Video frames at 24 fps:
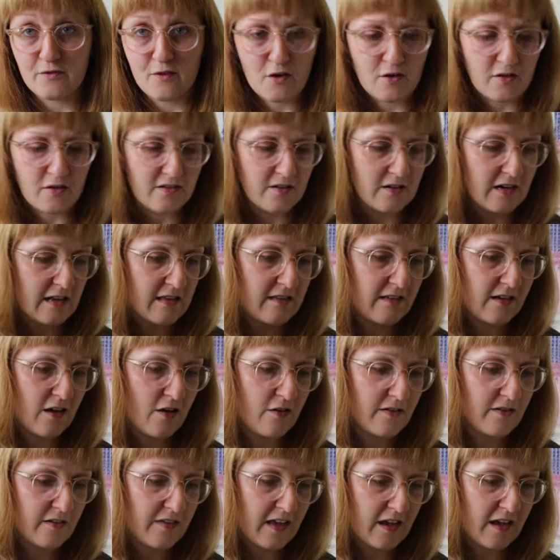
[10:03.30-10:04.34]
focused on indigo,
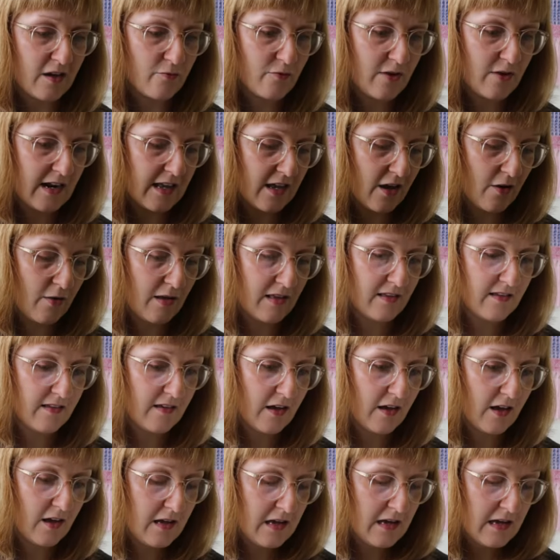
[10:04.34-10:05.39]
so they can really go
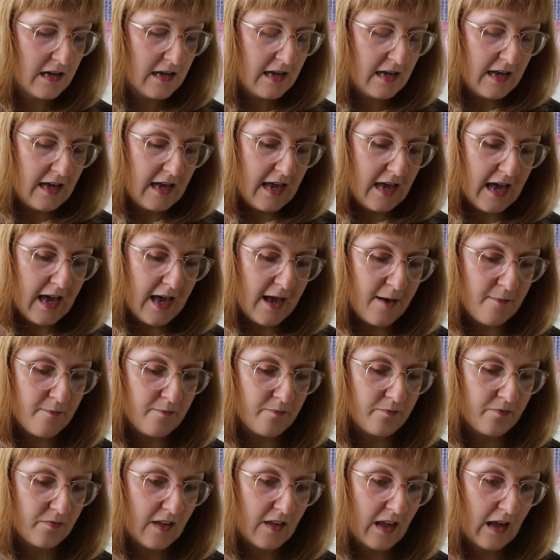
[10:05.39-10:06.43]
into a
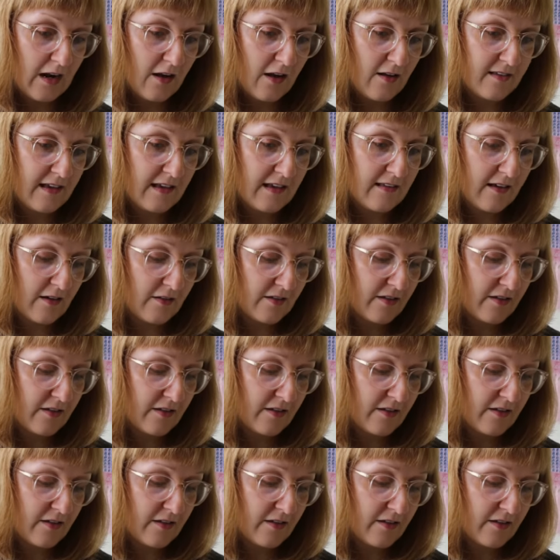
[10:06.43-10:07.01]
lot of detail.